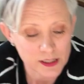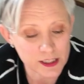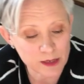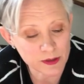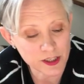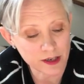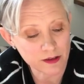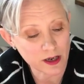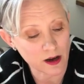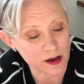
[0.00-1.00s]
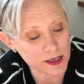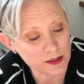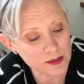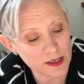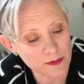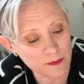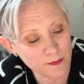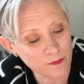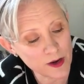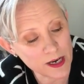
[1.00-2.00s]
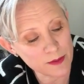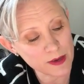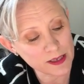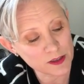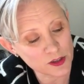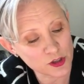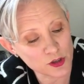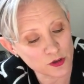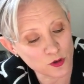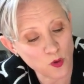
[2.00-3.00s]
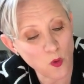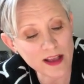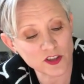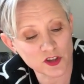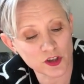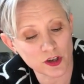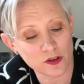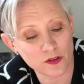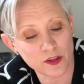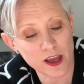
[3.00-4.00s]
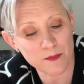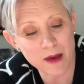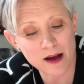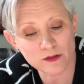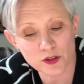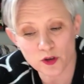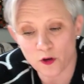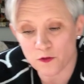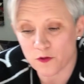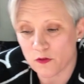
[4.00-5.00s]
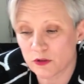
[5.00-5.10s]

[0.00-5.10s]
Dematerialize really means to question the amount of